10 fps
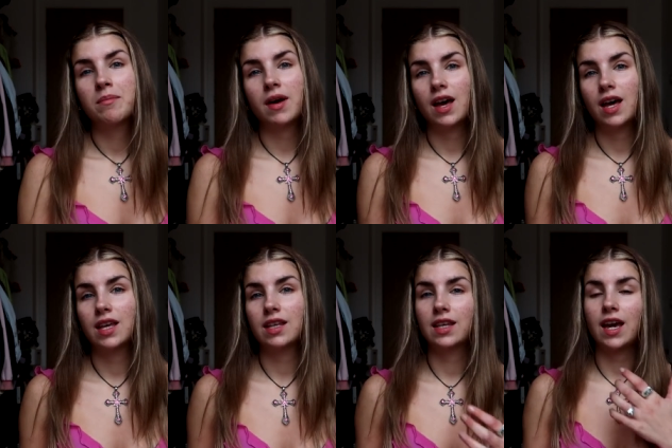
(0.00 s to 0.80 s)

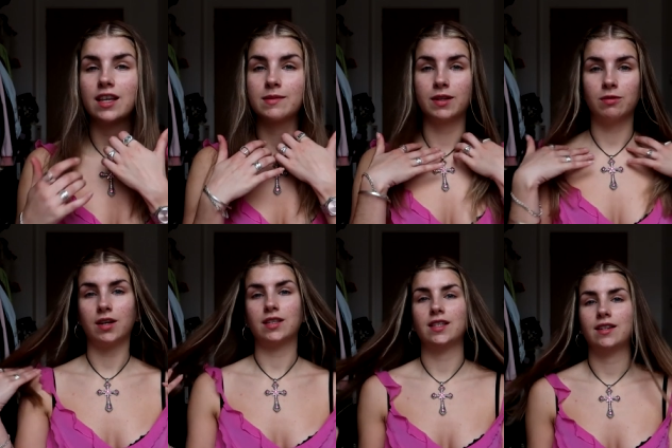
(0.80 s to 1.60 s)
But yeah, it's been a
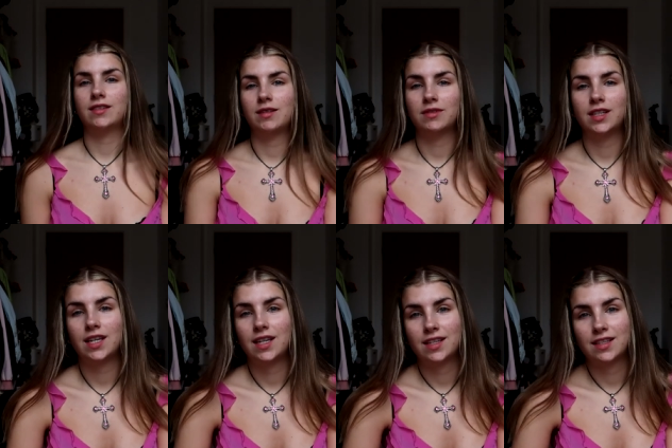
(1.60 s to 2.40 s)
while since I've done one of
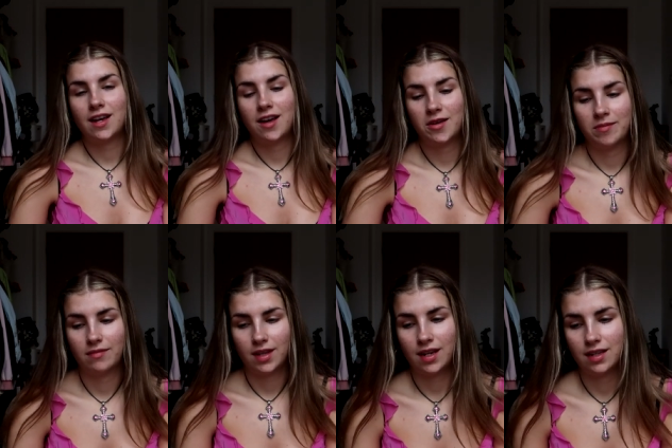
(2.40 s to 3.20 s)
these,
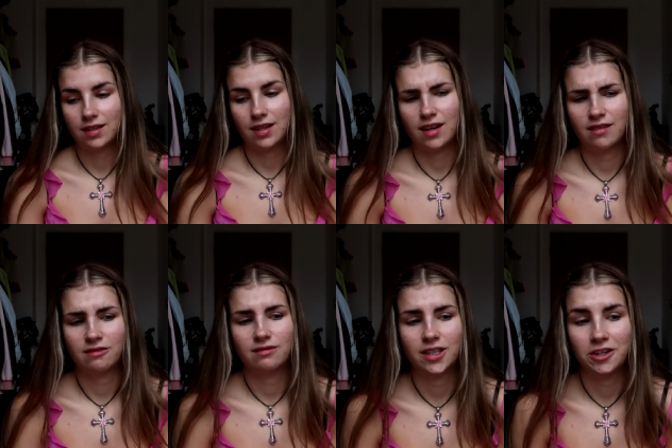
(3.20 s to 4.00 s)
and it's
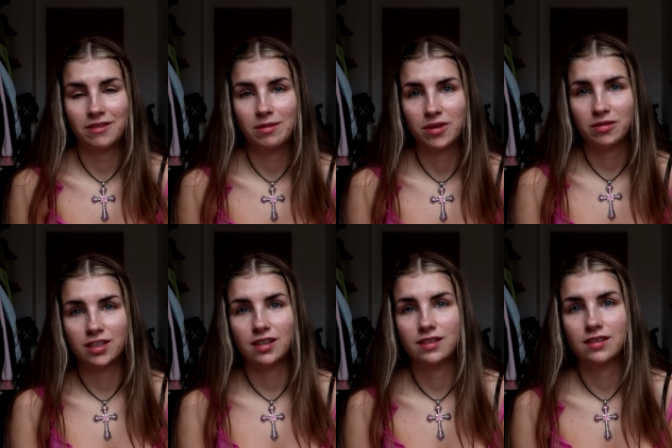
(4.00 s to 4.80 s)
now November,
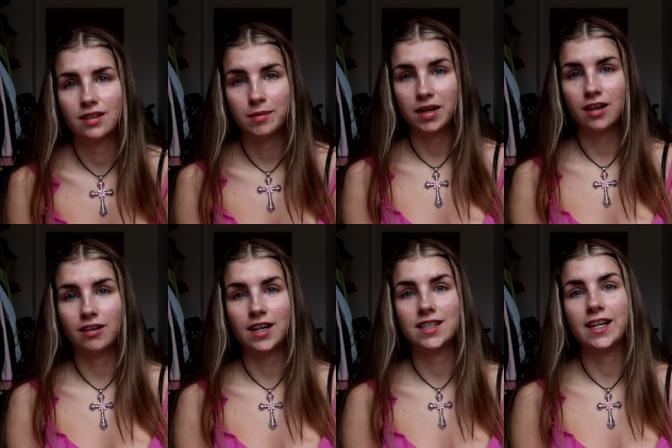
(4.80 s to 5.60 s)
which is a bit
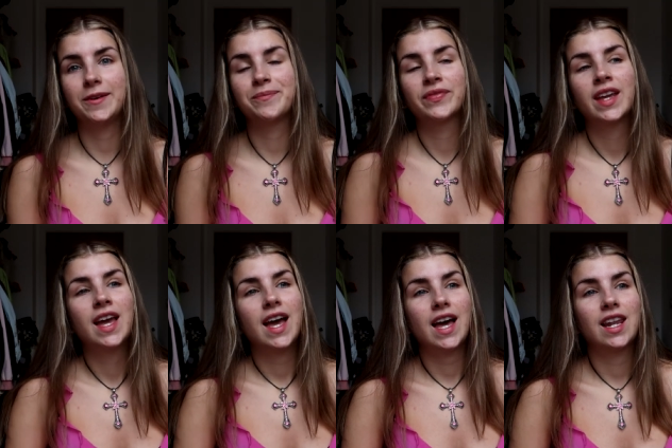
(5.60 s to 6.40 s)
crazy,
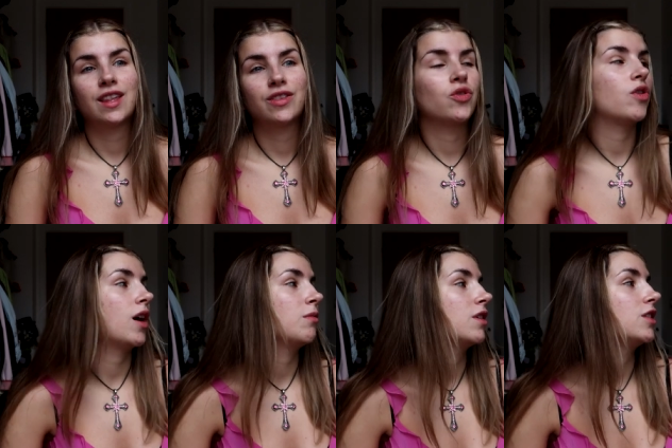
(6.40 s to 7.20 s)
and I thought
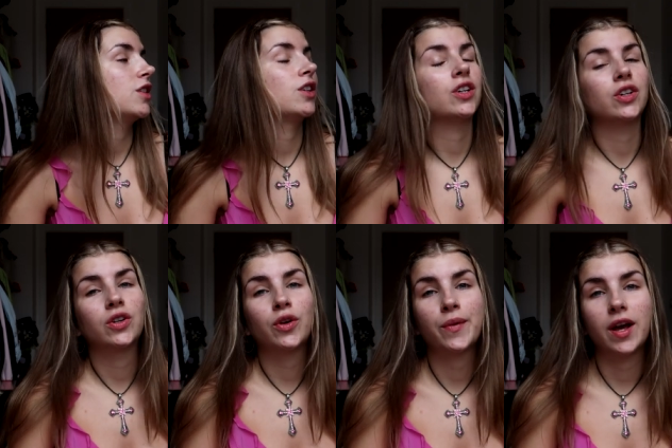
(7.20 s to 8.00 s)
I would
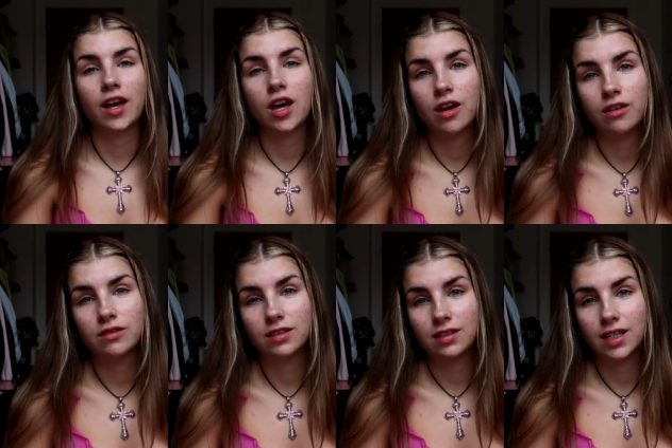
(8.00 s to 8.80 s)
do a
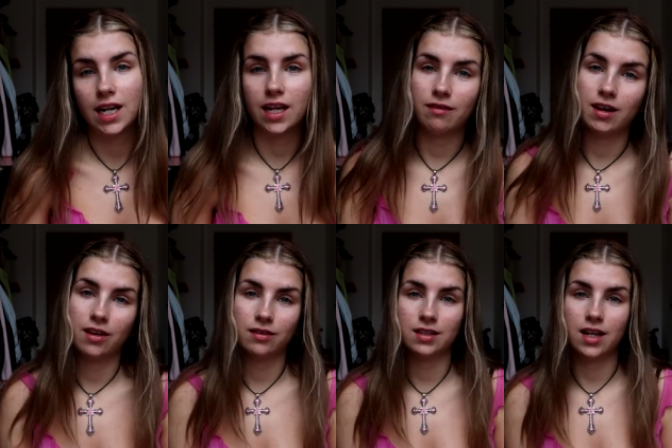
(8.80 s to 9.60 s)
coat clear
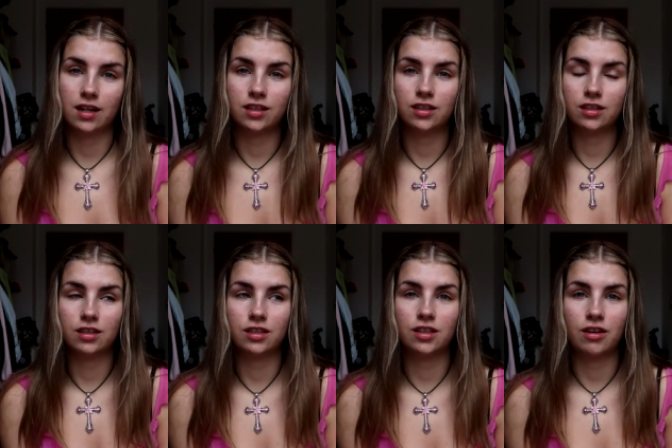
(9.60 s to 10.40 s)
out slash
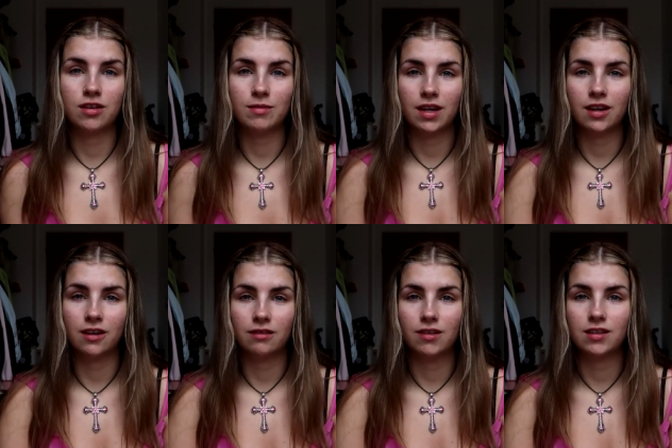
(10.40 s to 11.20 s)
show you my
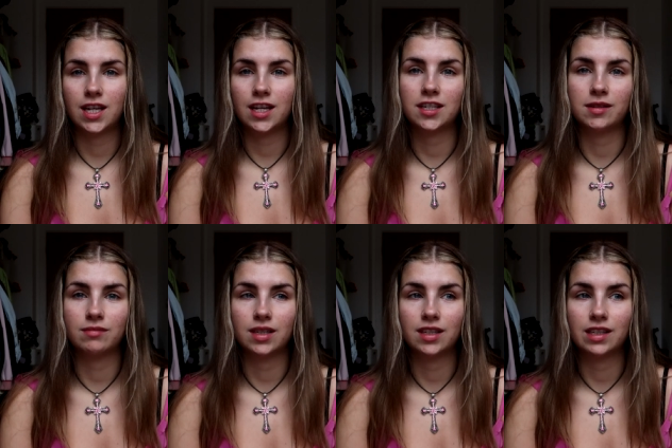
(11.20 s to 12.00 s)
coat rotation,
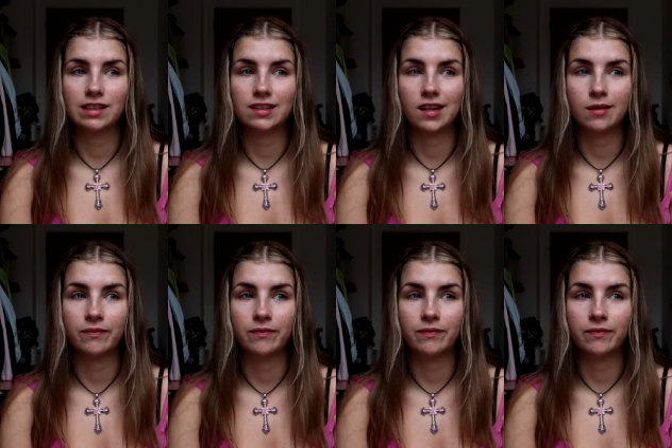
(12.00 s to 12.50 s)
because